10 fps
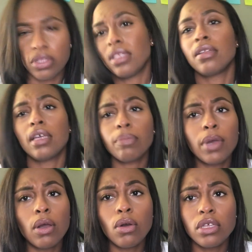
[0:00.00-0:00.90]
And they're like,
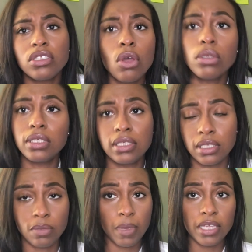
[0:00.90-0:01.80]
but it's only
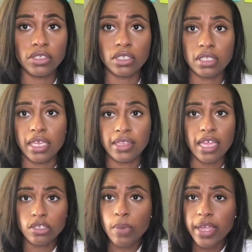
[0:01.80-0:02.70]
6 pages. Like,
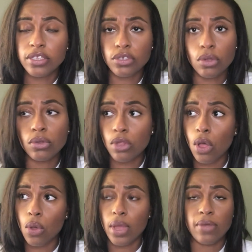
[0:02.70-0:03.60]
that's why it's so
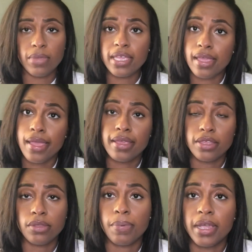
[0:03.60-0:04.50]
low, and we can't get
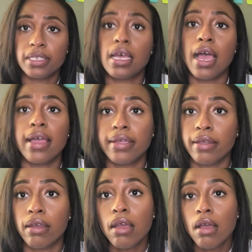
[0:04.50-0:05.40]
the price higher.